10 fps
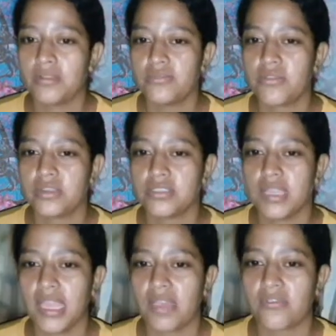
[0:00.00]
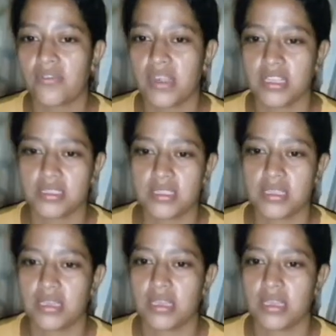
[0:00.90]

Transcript: pound frozen and fresh